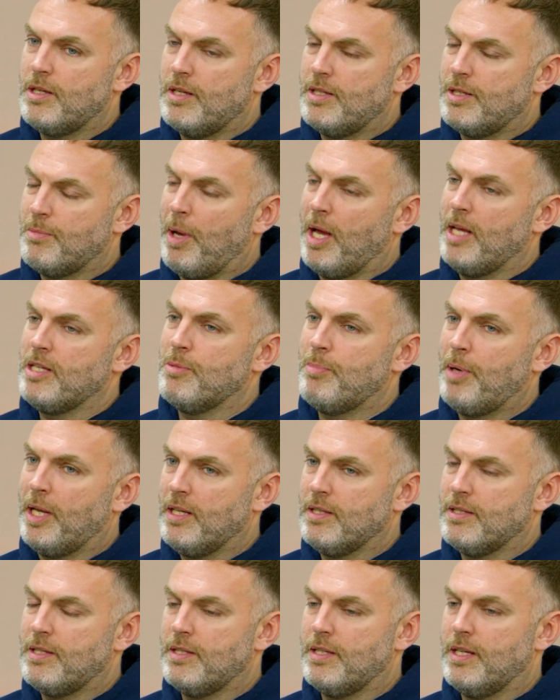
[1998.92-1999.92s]
it's a
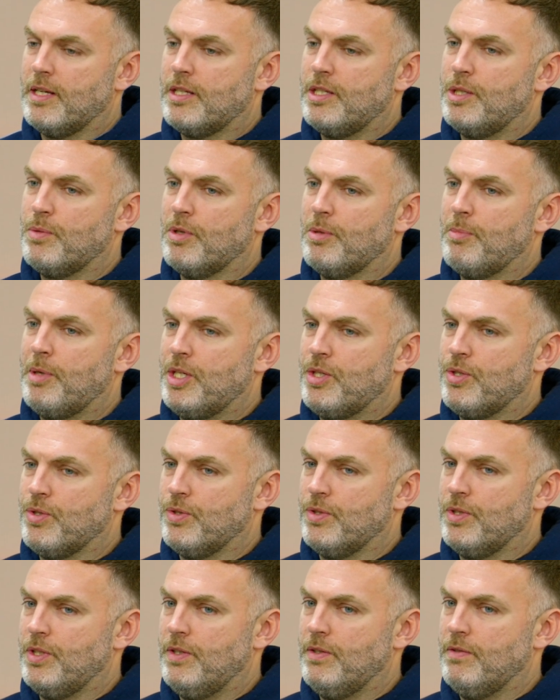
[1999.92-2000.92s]
balance, isn't it? Because you want to make
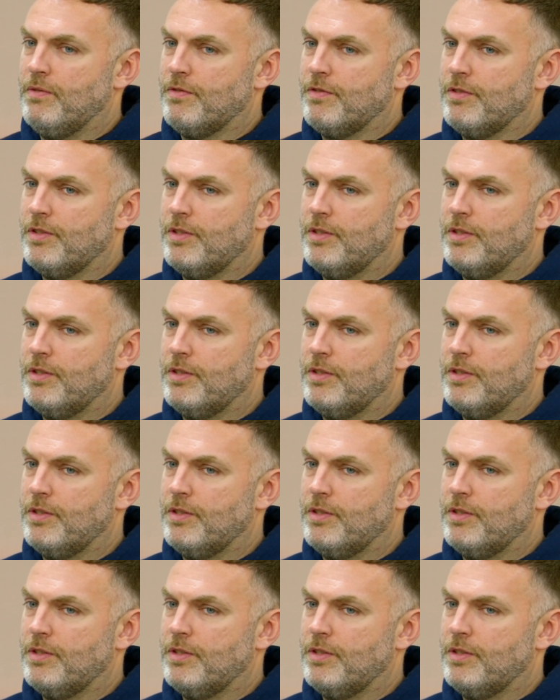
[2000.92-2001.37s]
sure that you've